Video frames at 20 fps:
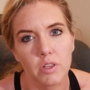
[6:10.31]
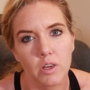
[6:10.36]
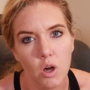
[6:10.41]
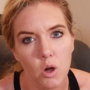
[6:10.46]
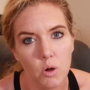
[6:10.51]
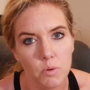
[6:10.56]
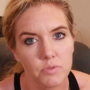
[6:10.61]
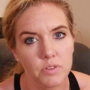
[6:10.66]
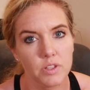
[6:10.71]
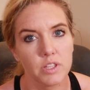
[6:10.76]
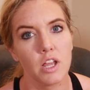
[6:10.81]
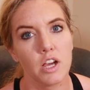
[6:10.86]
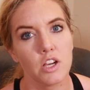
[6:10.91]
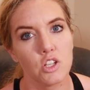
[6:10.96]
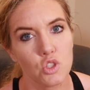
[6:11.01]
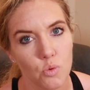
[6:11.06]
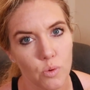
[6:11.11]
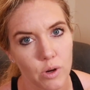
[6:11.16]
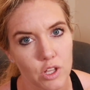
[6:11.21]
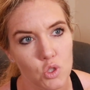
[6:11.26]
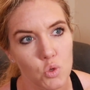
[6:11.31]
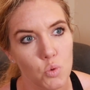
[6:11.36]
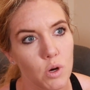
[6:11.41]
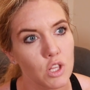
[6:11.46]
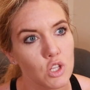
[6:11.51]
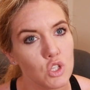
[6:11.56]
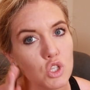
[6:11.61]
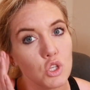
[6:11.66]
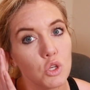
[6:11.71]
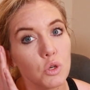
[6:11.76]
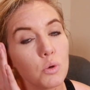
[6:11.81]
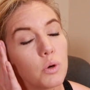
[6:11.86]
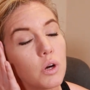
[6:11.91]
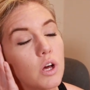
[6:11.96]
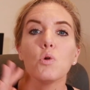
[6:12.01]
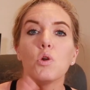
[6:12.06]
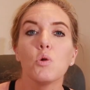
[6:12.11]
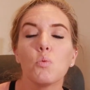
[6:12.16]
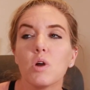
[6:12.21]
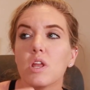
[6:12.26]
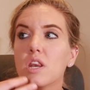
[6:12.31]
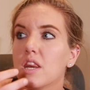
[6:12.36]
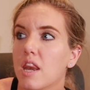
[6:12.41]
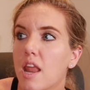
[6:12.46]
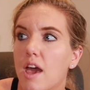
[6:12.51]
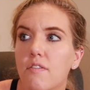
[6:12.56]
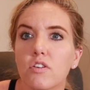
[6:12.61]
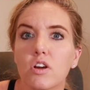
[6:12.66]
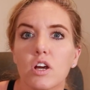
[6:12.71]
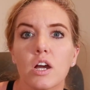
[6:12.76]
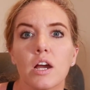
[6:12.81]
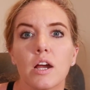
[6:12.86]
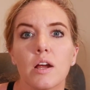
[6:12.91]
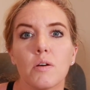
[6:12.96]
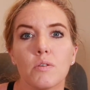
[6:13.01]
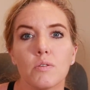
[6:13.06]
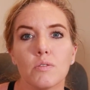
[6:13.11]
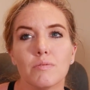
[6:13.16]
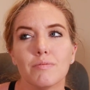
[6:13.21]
hopefully not in 2022, we would never